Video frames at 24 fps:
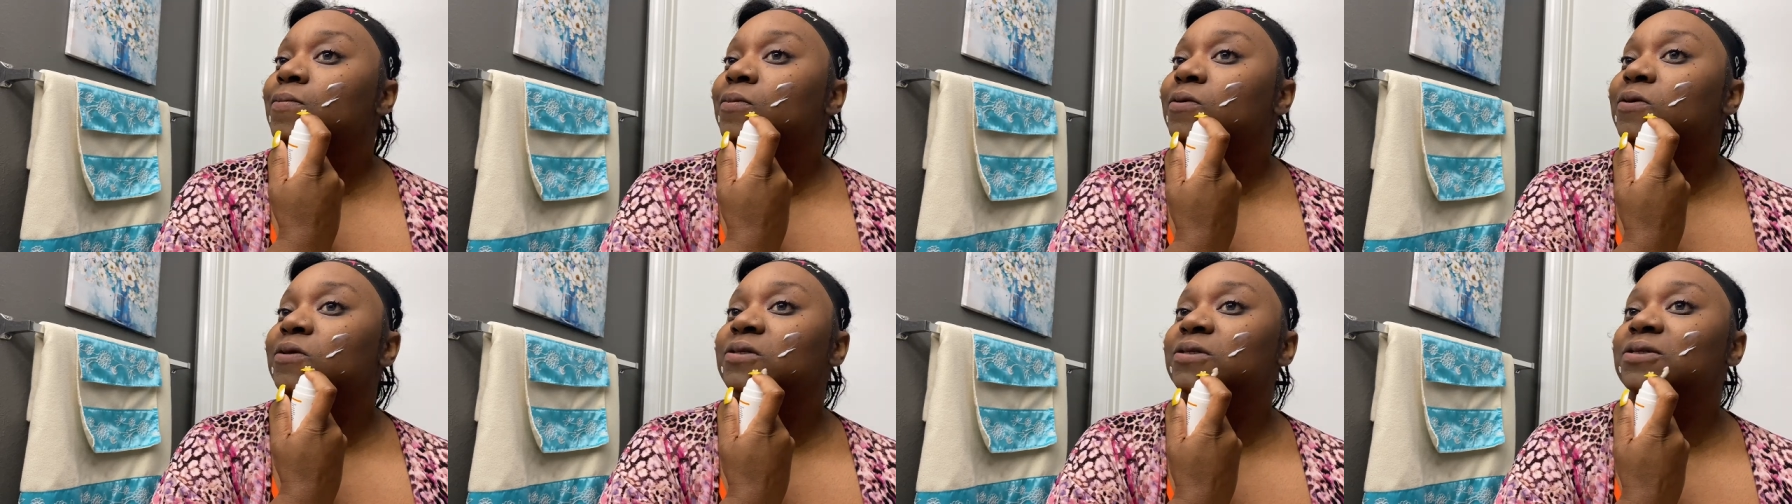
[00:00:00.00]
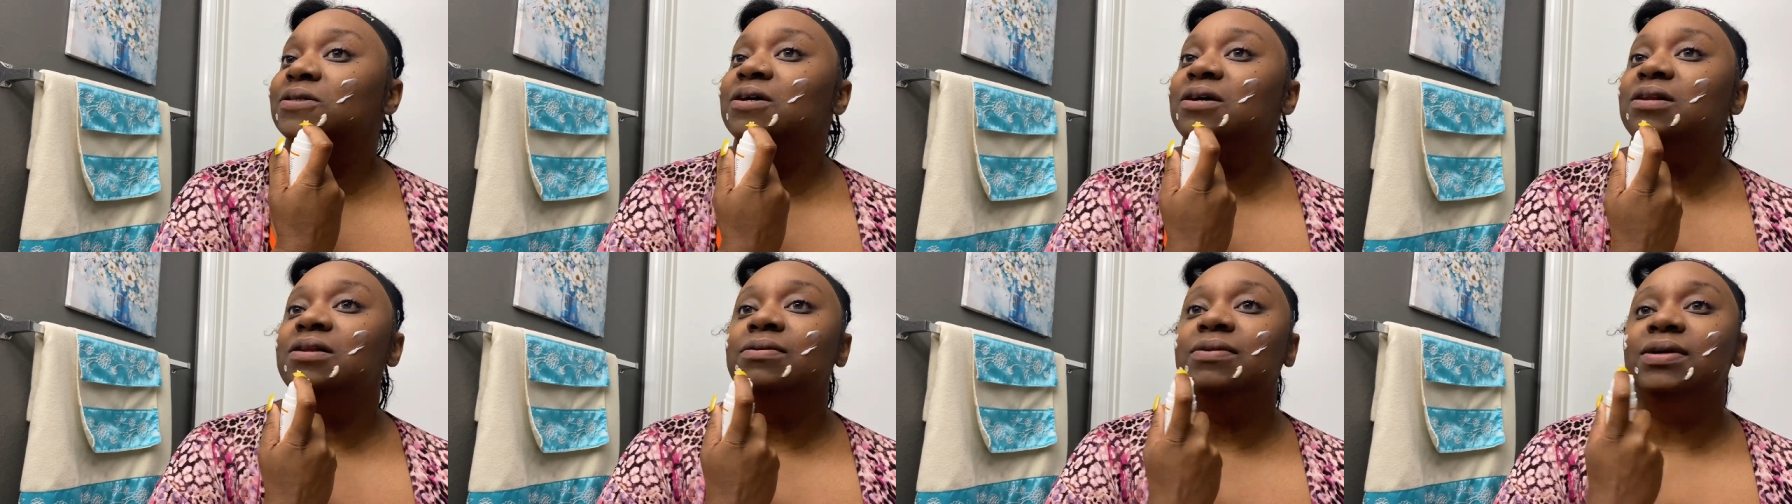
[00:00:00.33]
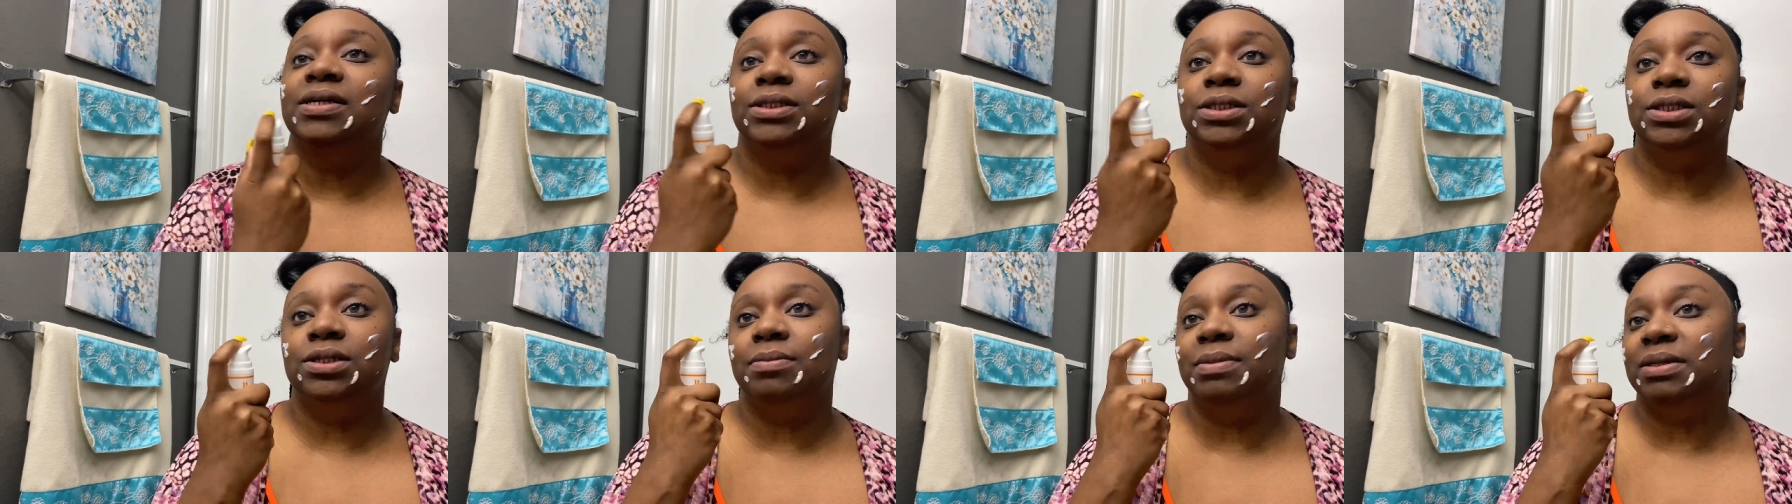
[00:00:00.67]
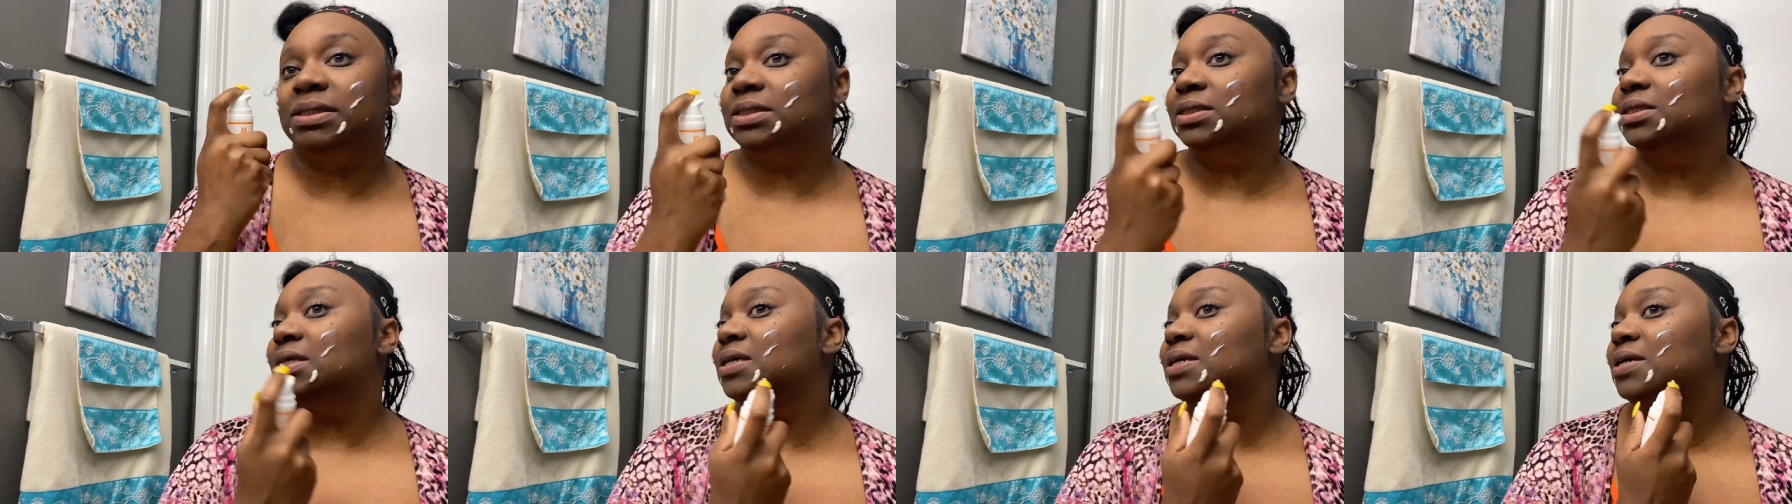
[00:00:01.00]
discoloration of my
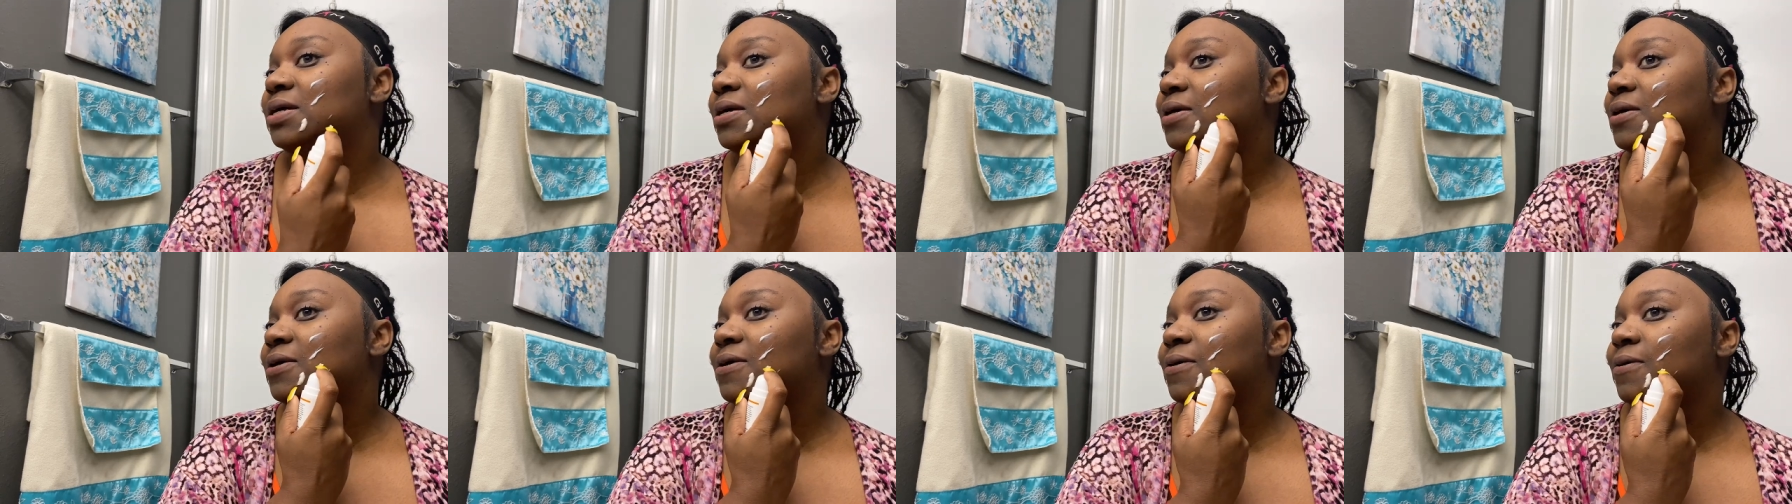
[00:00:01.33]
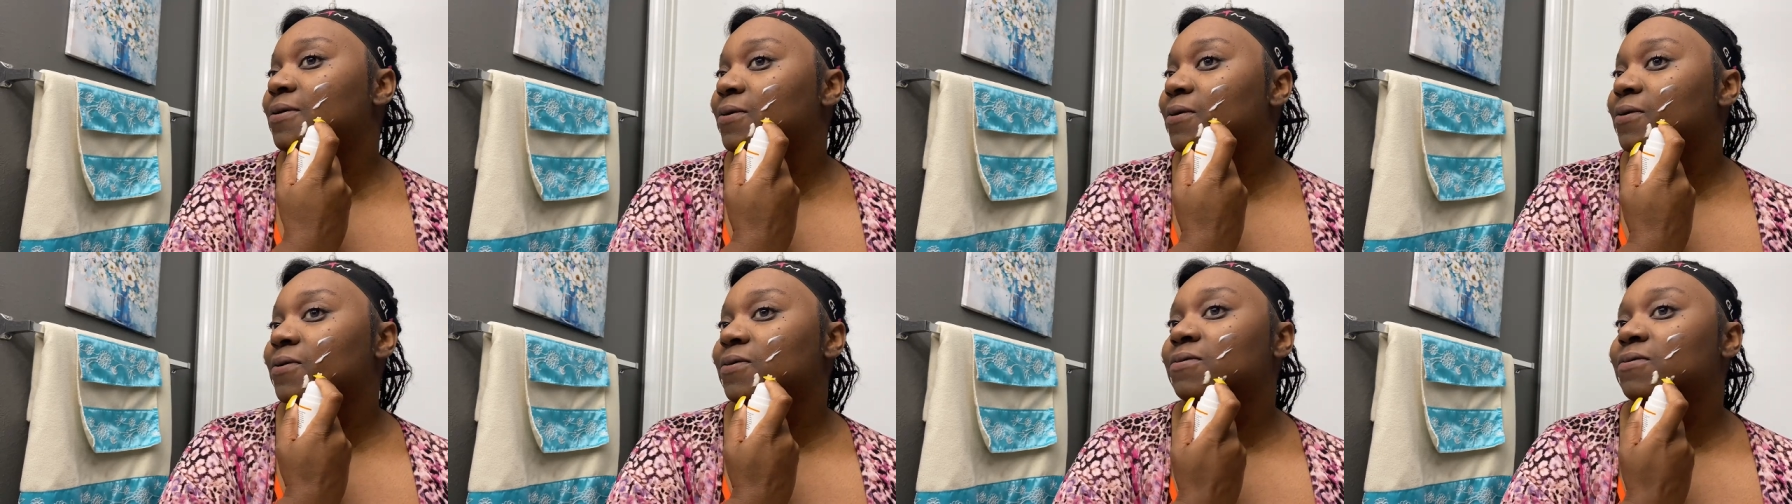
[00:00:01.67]
skin.